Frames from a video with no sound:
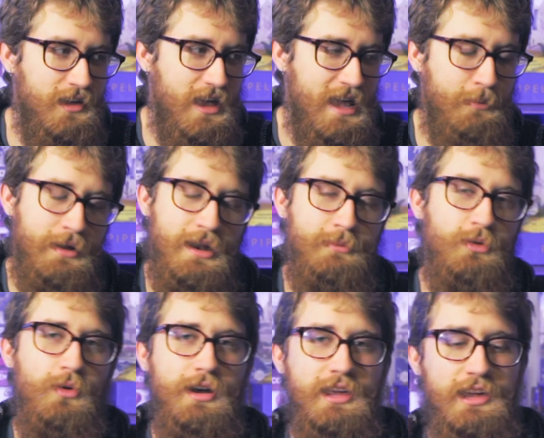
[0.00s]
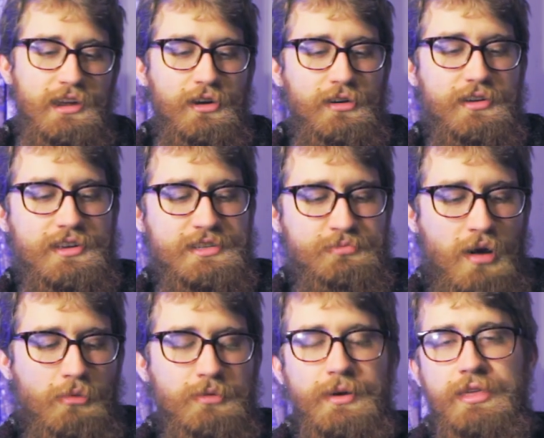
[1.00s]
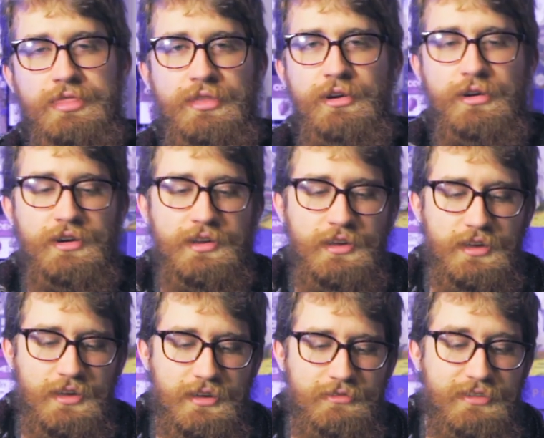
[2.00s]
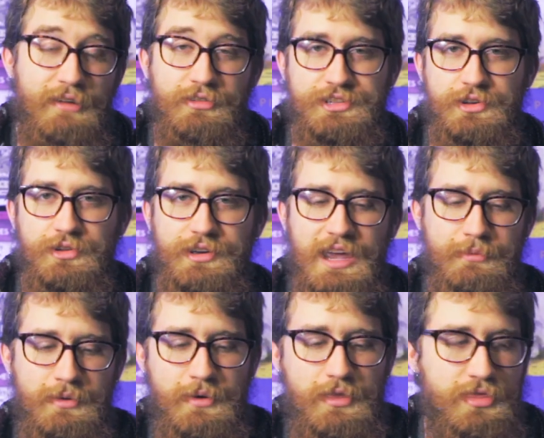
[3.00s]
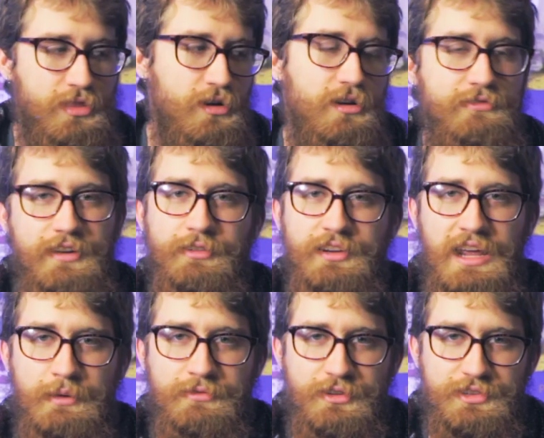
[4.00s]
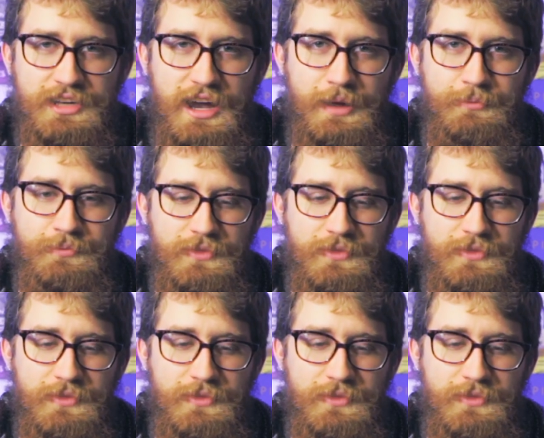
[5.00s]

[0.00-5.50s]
And my number 1 here is probably my 3rd favorite solo game and my 3rd favorite game of all time.